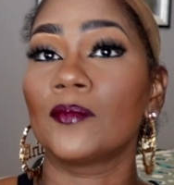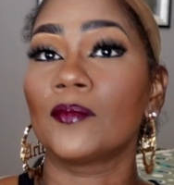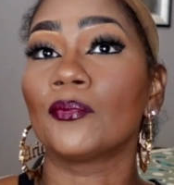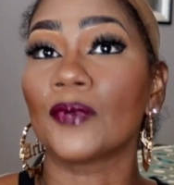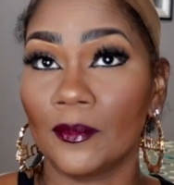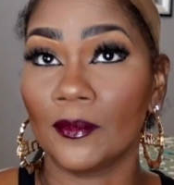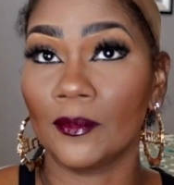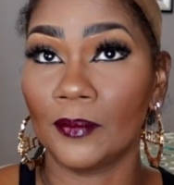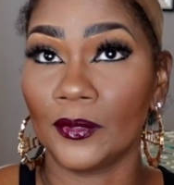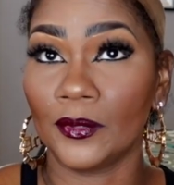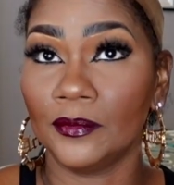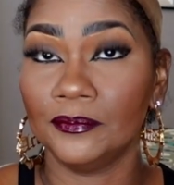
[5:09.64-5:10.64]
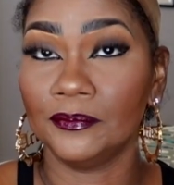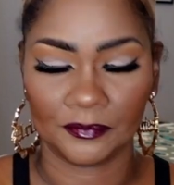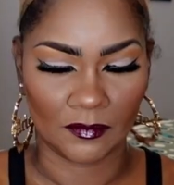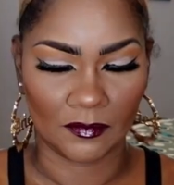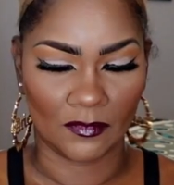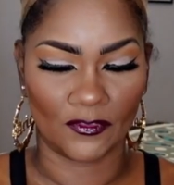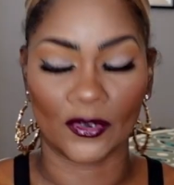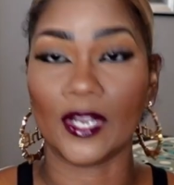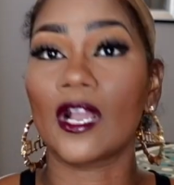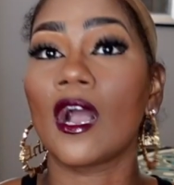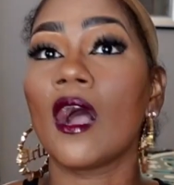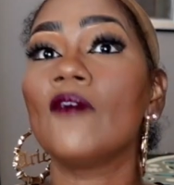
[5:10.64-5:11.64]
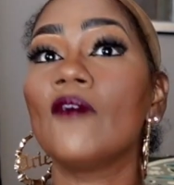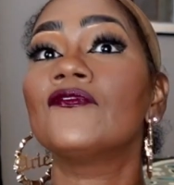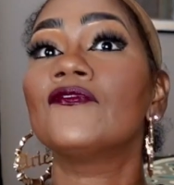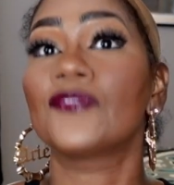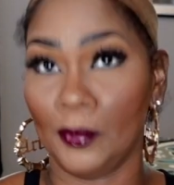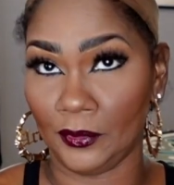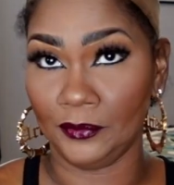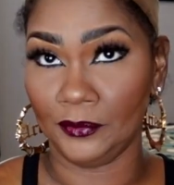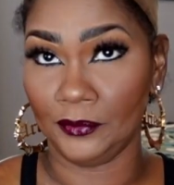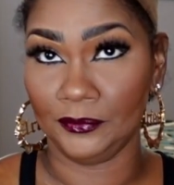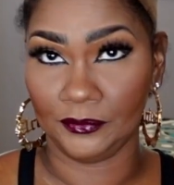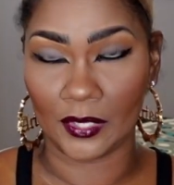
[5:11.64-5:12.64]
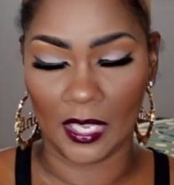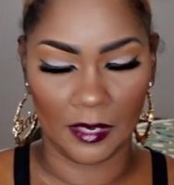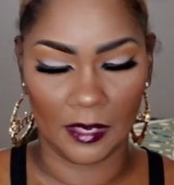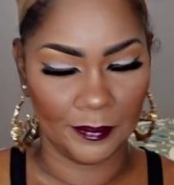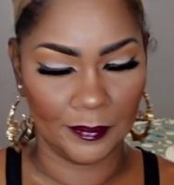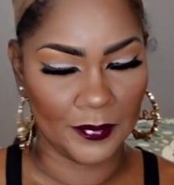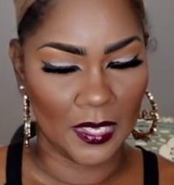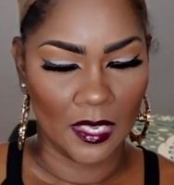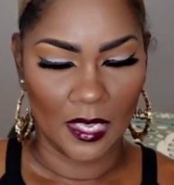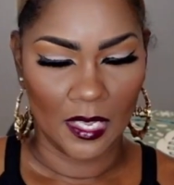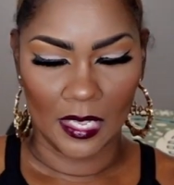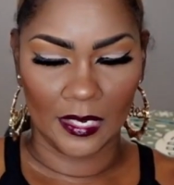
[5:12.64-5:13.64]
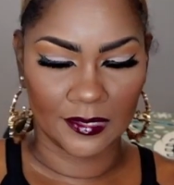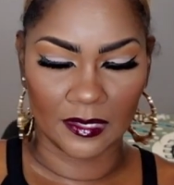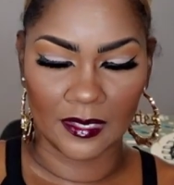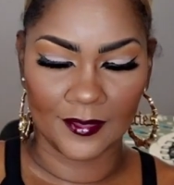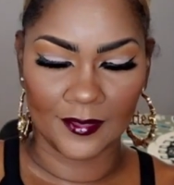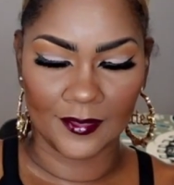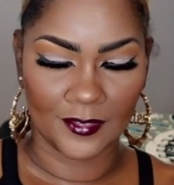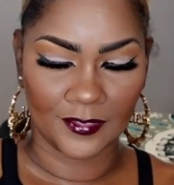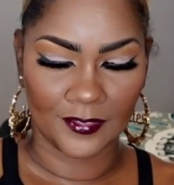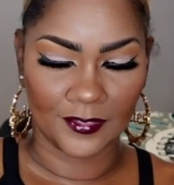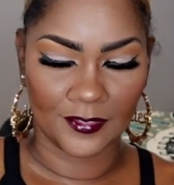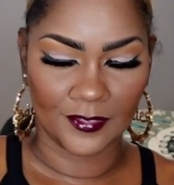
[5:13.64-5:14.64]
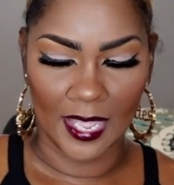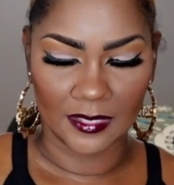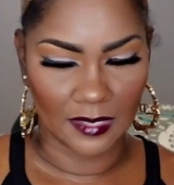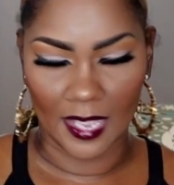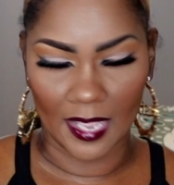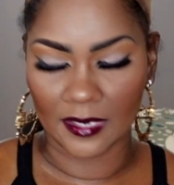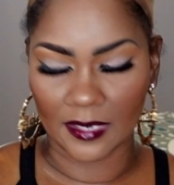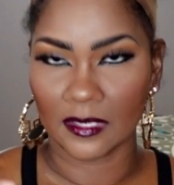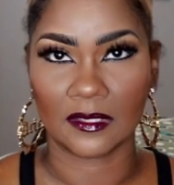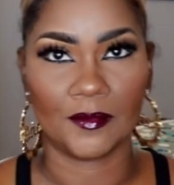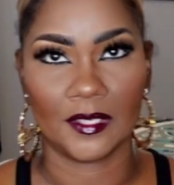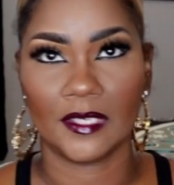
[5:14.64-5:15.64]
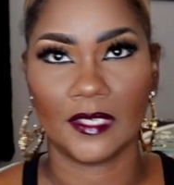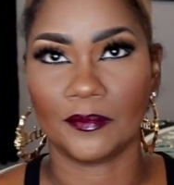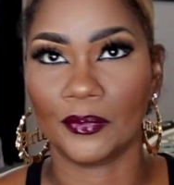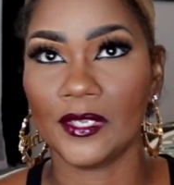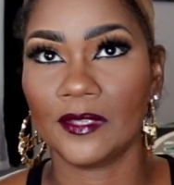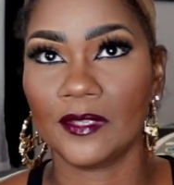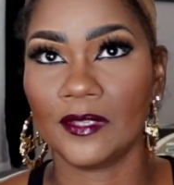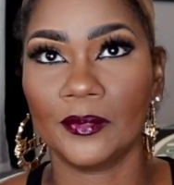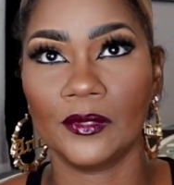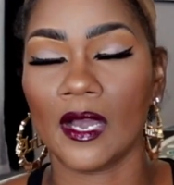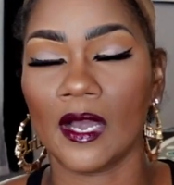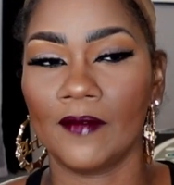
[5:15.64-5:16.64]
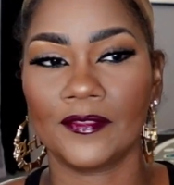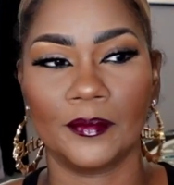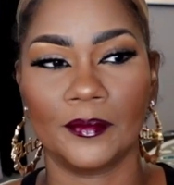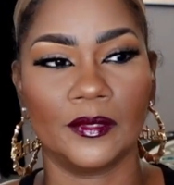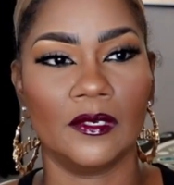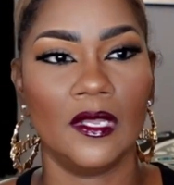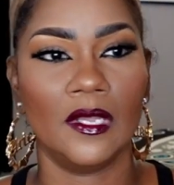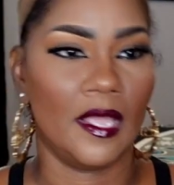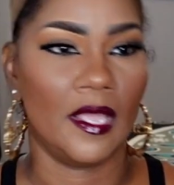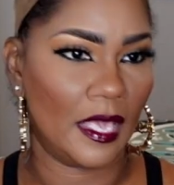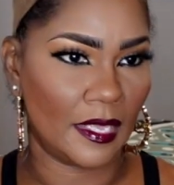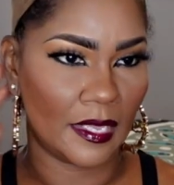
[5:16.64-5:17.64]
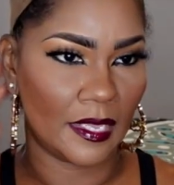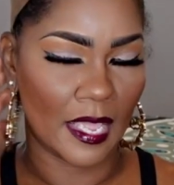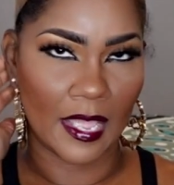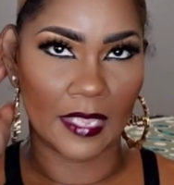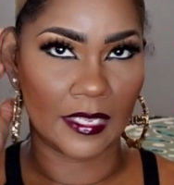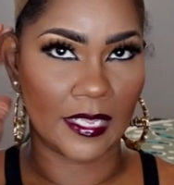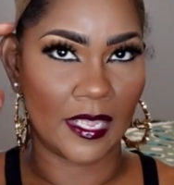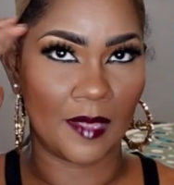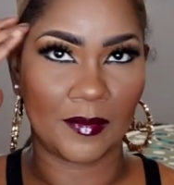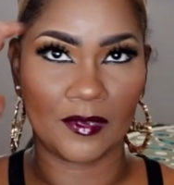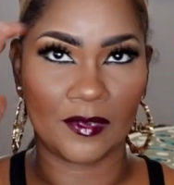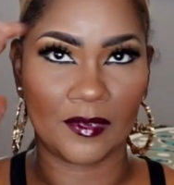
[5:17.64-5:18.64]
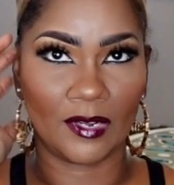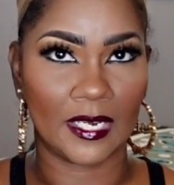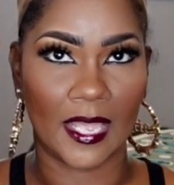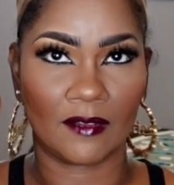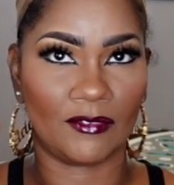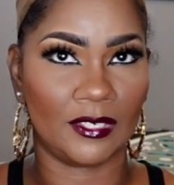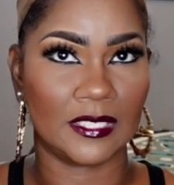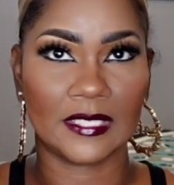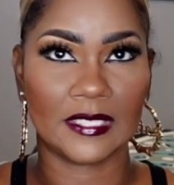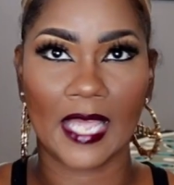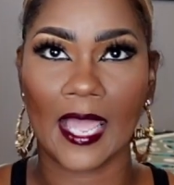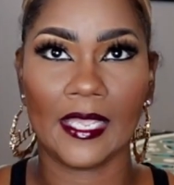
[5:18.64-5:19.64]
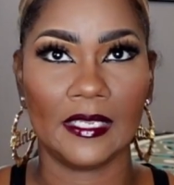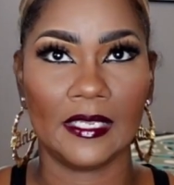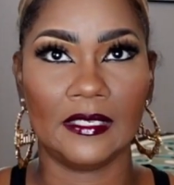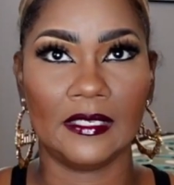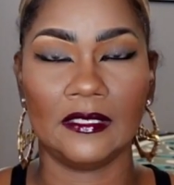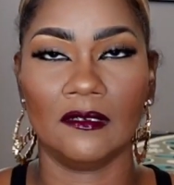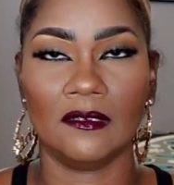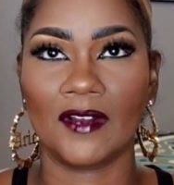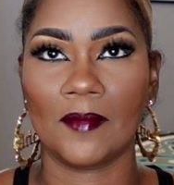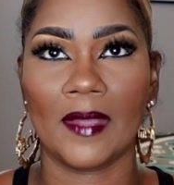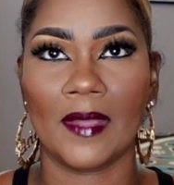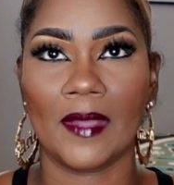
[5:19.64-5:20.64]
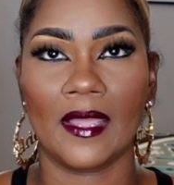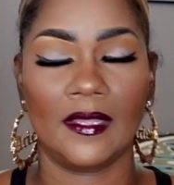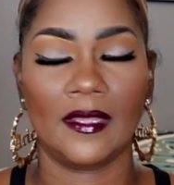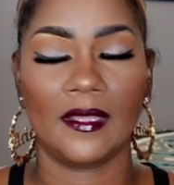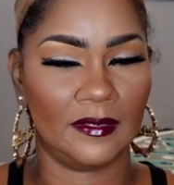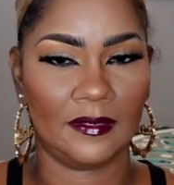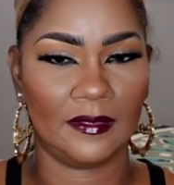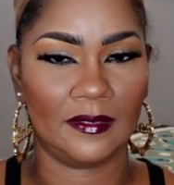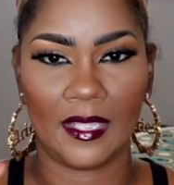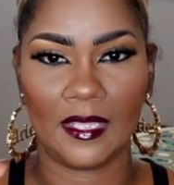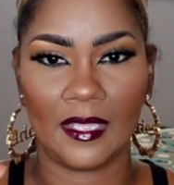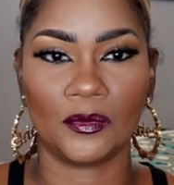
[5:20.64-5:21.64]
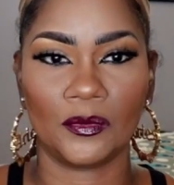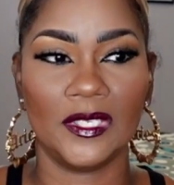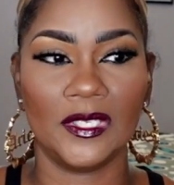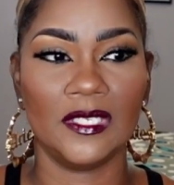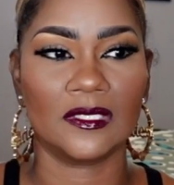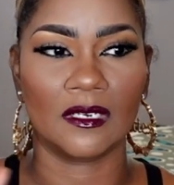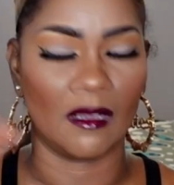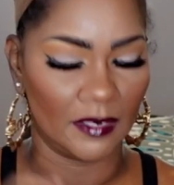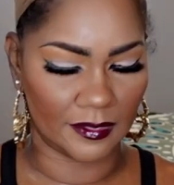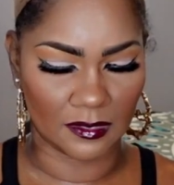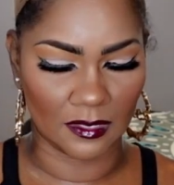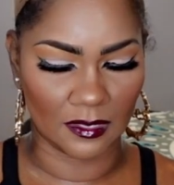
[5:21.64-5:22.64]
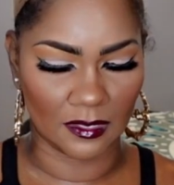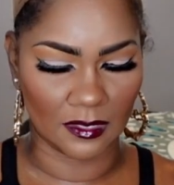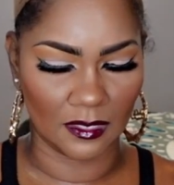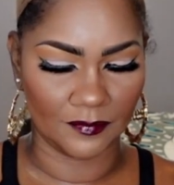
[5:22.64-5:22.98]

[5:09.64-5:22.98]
breathable, very comfortable. Okay. And that's another thing. I need something that's breathable, comfortable, and it can't be really like really tight around my head and squeezing and all that stuff.